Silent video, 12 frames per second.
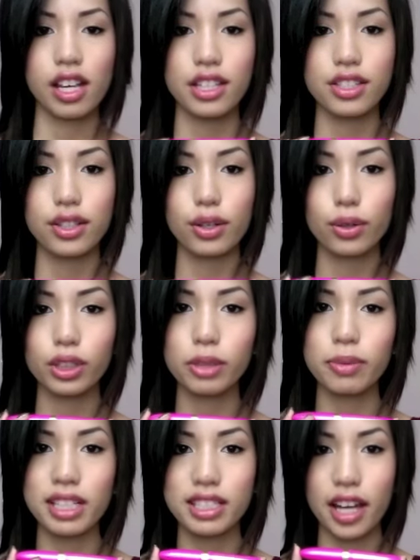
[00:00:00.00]
It's their only
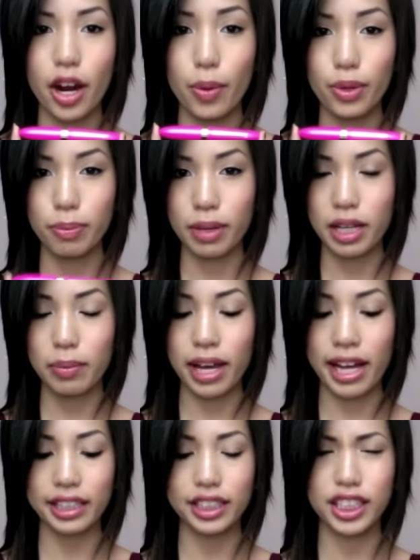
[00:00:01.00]
mascara with pink
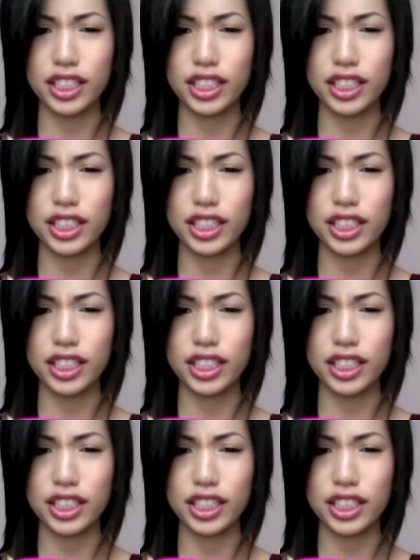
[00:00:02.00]
packaging.